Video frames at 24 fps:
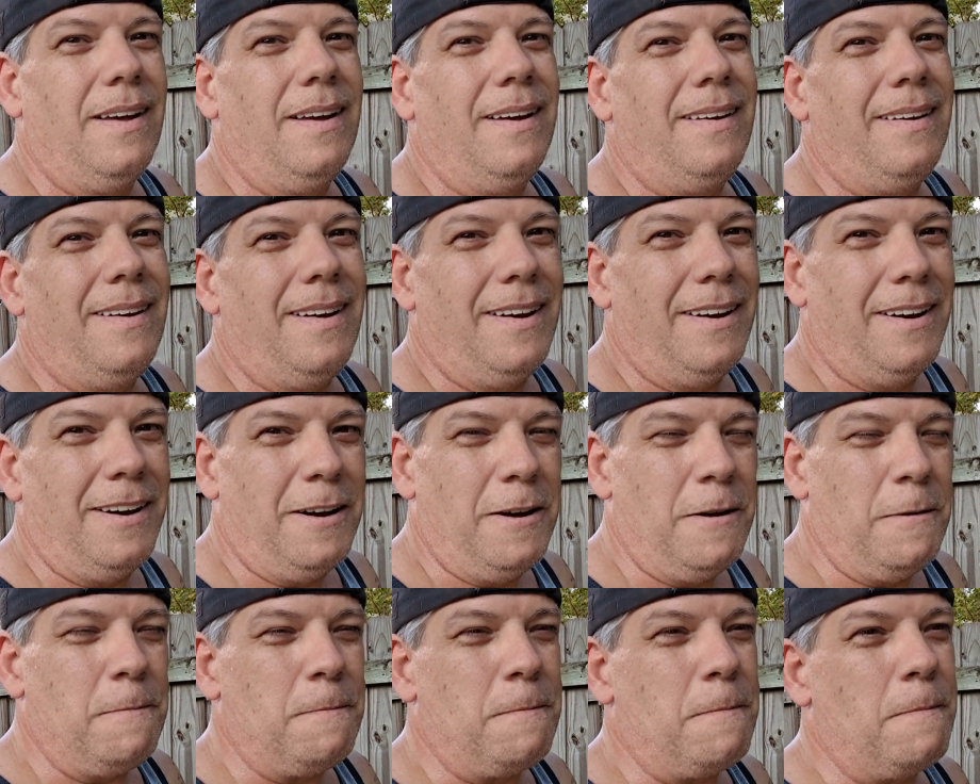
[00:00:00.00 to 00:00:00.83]

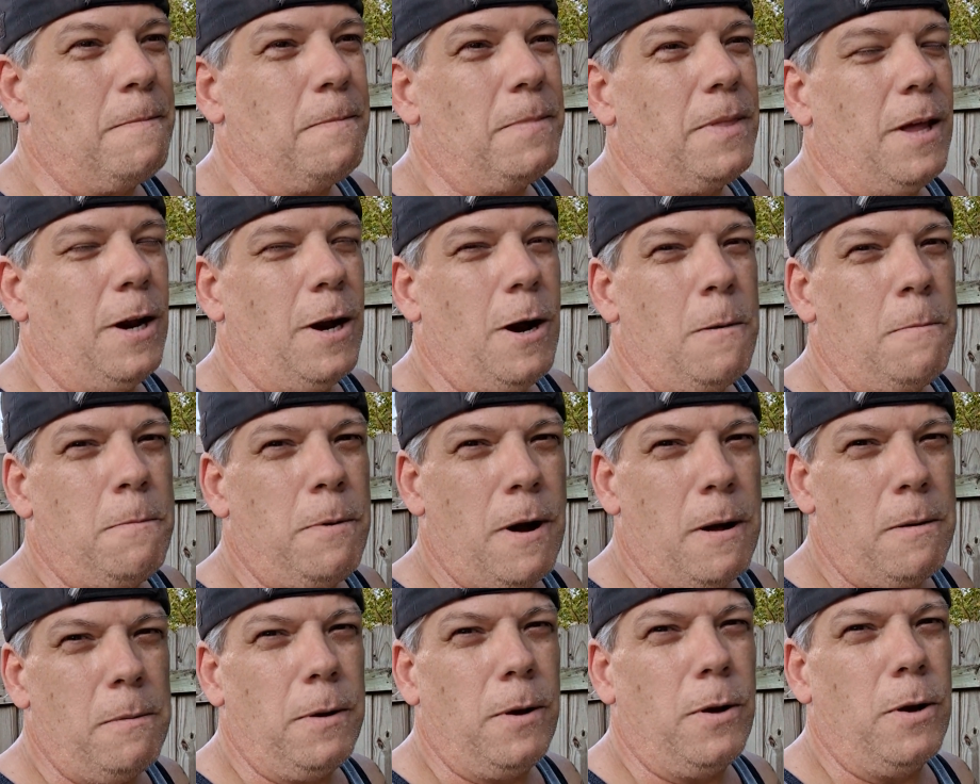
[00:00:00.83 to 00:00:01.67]
Yeah, that I'm
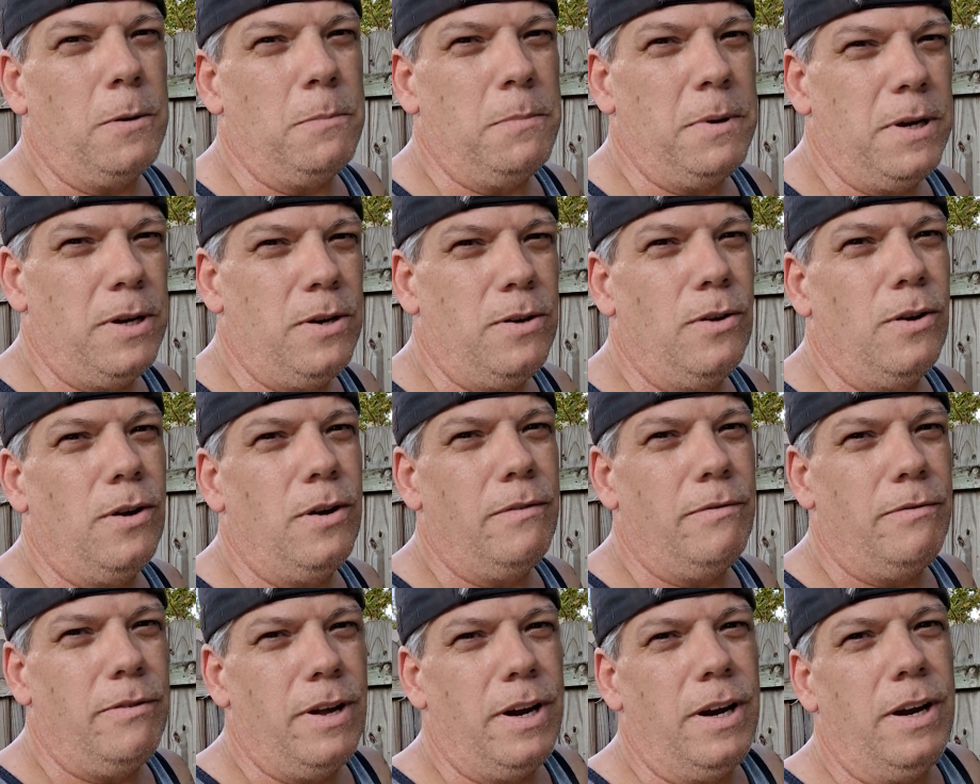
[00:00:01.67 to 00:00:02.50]
probably going to be doing
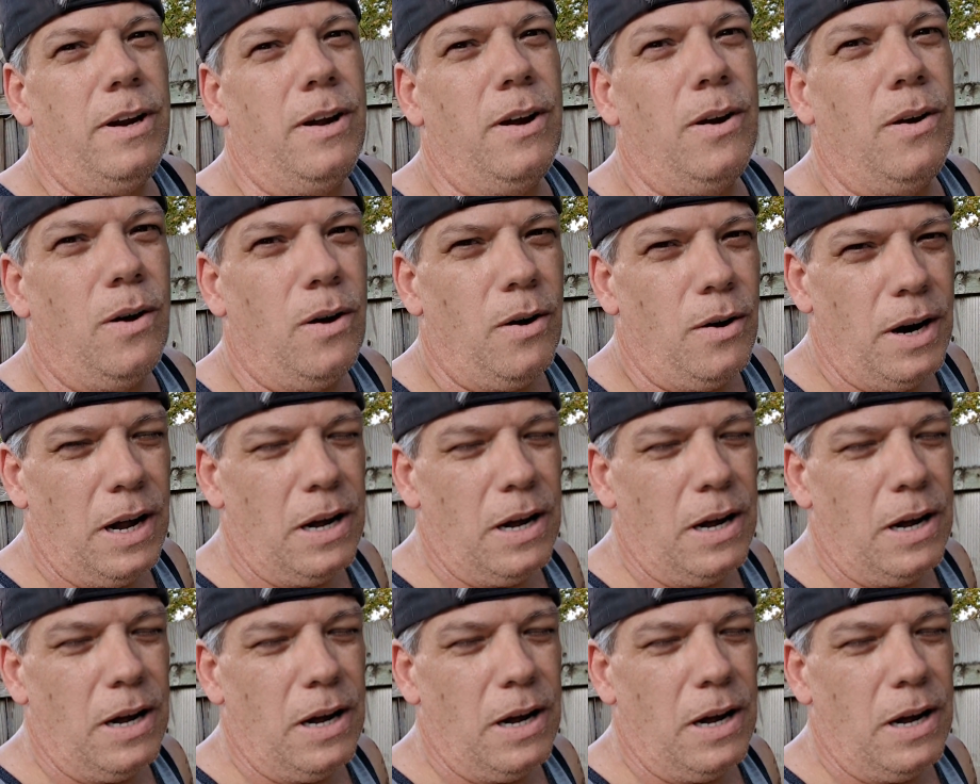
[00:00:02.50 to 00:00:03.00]
a video on.